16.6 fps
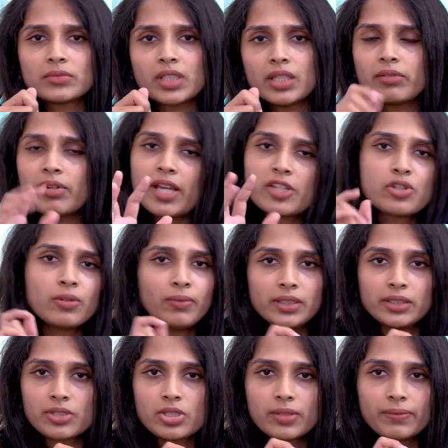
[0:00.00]
contraction
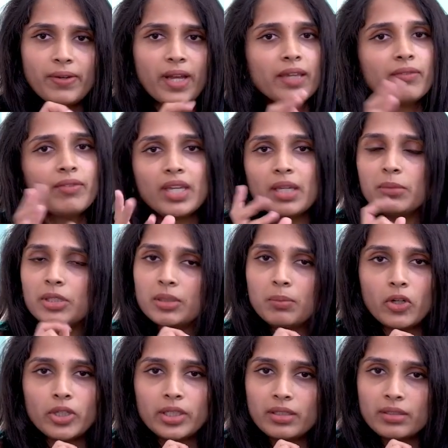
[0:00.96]
vanduchu, 5 a.m. in the
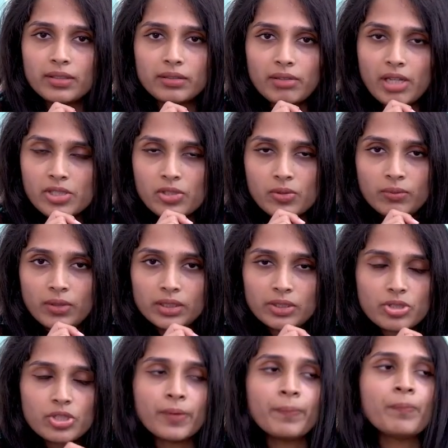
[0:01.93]
morning a contraction
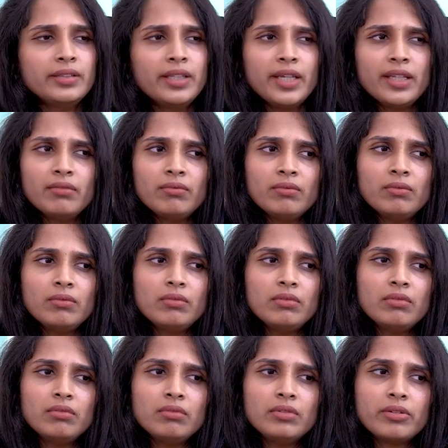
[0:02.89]
vanduchu. Then
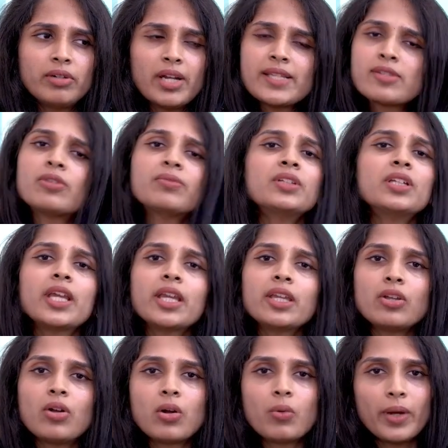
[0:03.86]
the rest of the day
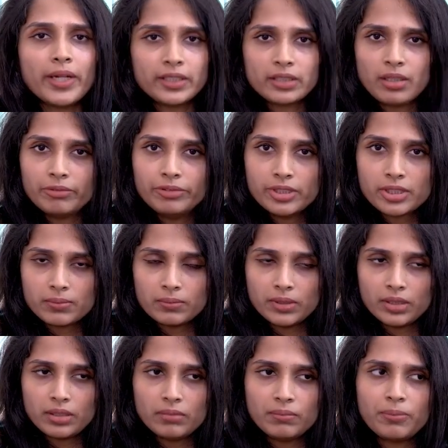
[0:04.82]
you're quite
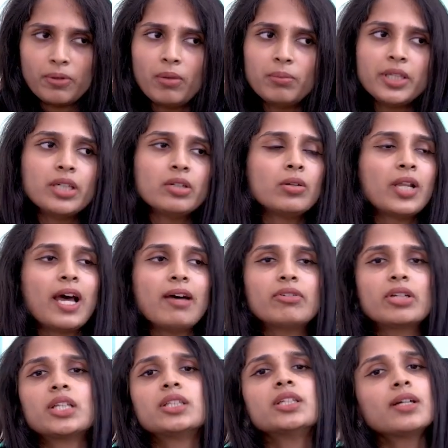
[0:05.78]
comfortable. Probably you'll have
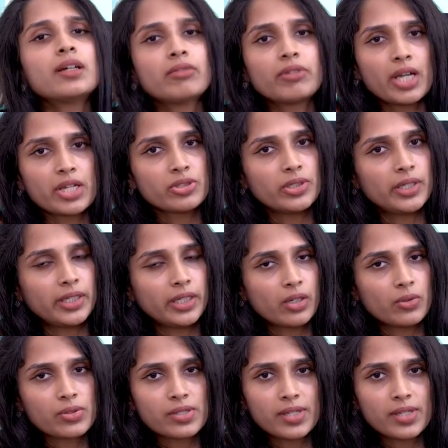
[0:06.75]
another contraction at around